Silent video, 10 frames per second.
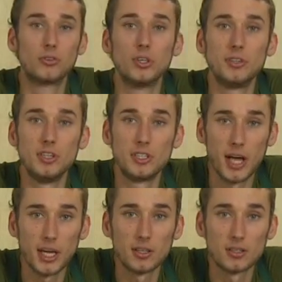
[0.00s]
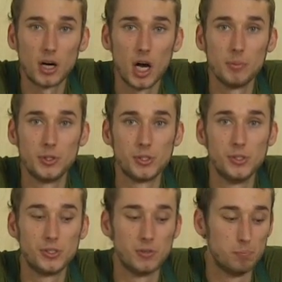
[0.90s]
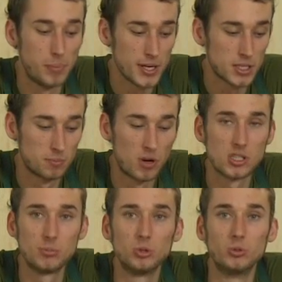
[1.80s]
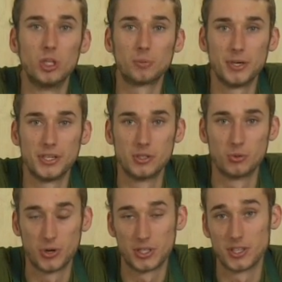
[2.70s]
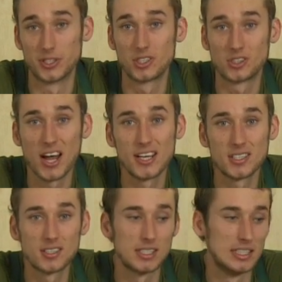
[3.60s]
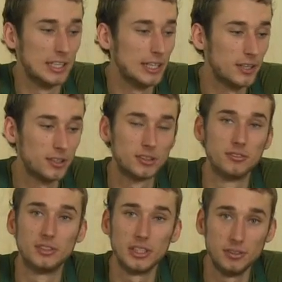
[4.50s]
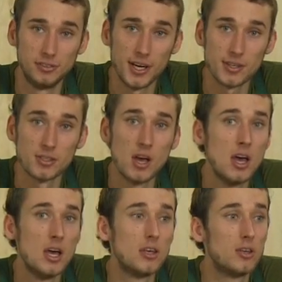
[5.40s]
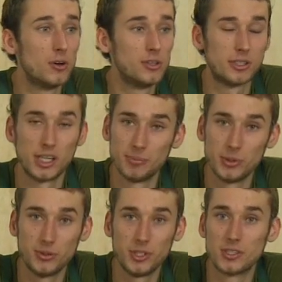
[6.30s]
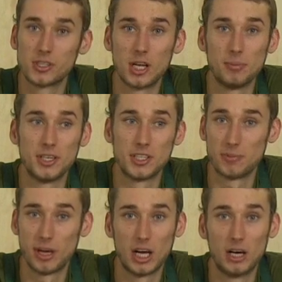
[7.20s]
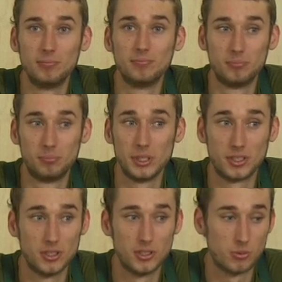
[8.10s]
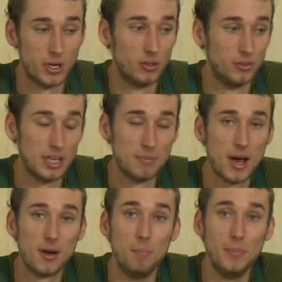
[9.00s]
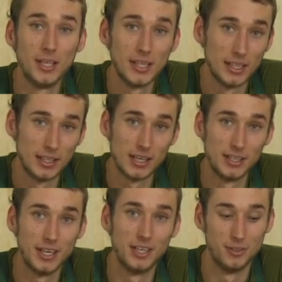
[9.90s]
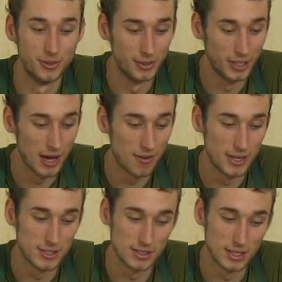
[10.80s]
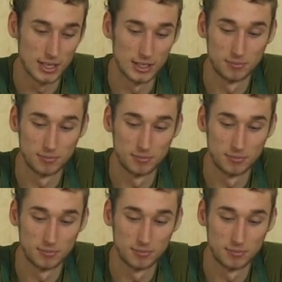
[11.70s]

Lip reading: So if you take your time and choose the best possible workpieces which are the straightest and clearest of defects, your entire build is going to be sped up because, well, the amount of milling that you need to do to get these